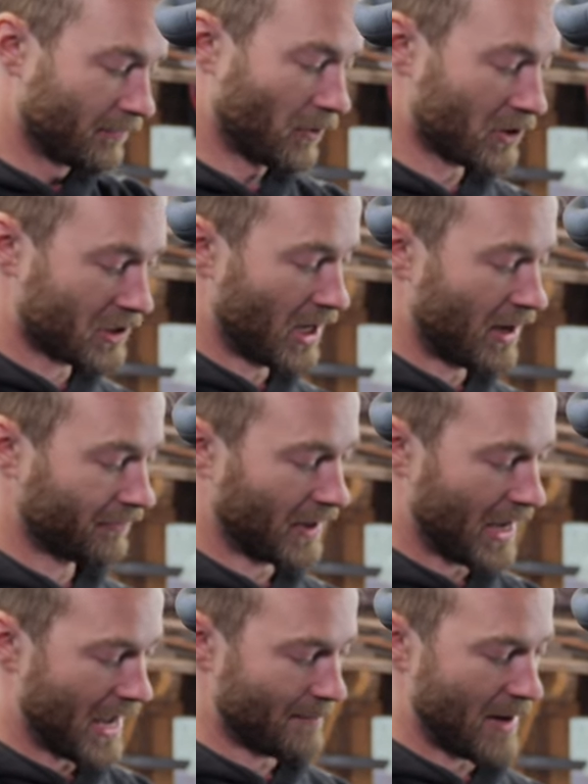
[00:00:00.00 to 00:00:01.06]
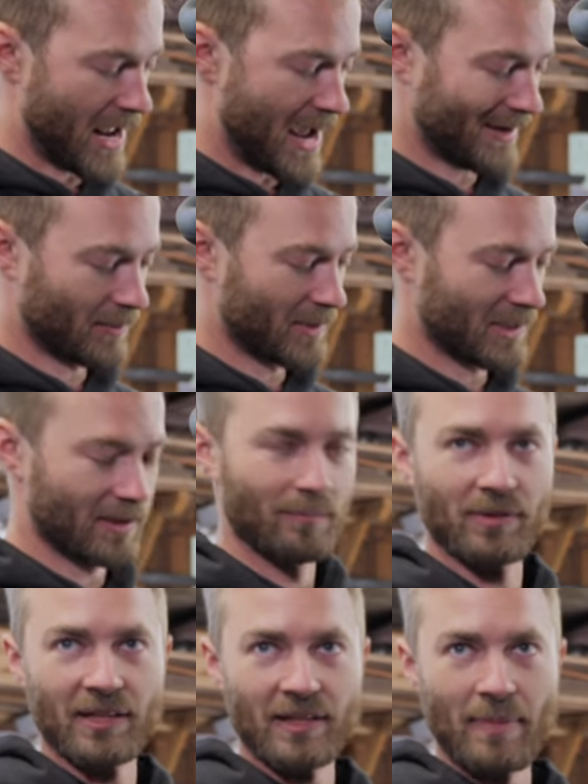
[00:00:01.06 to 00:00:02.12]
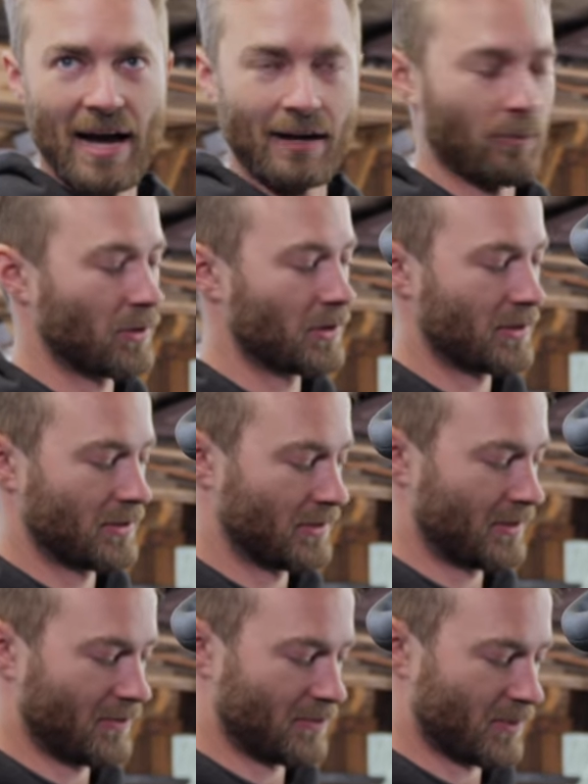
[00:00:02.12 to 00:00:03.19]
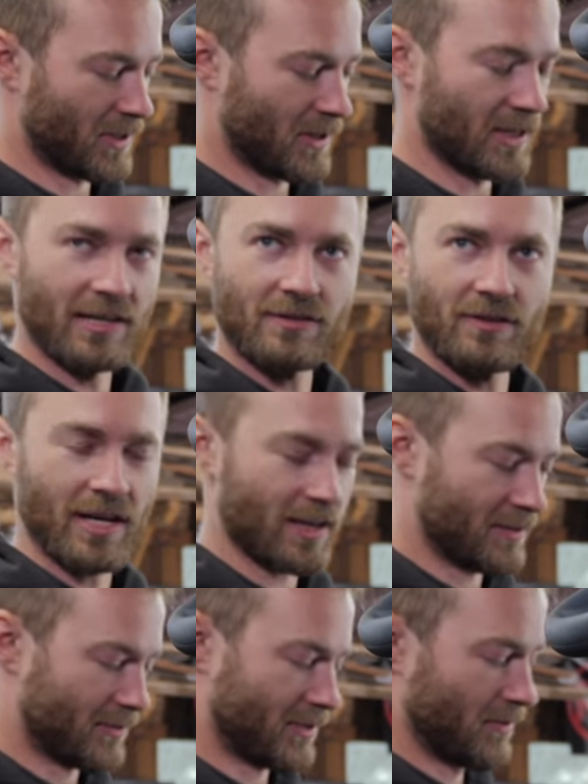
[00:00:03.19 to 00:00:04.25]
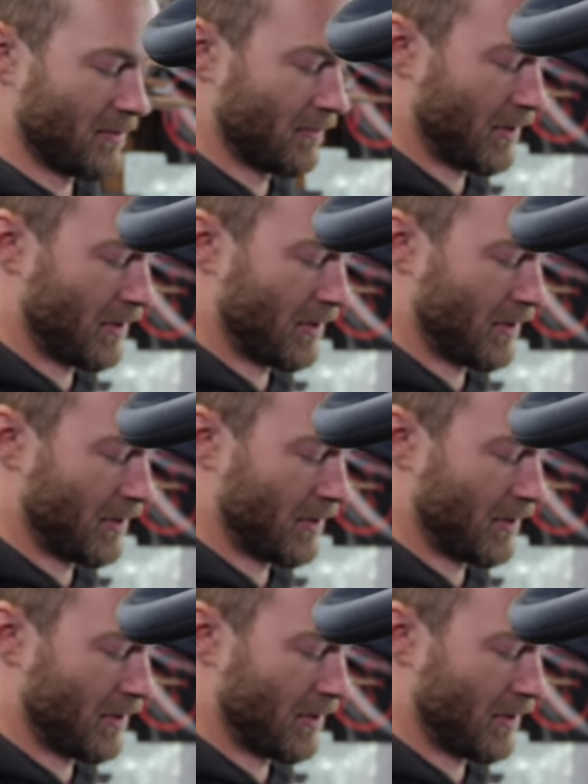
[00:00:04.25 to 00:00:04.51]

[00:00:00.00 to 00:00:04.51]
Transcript: First off, I had my Ackerman completely backwards that I was working on yesterday, so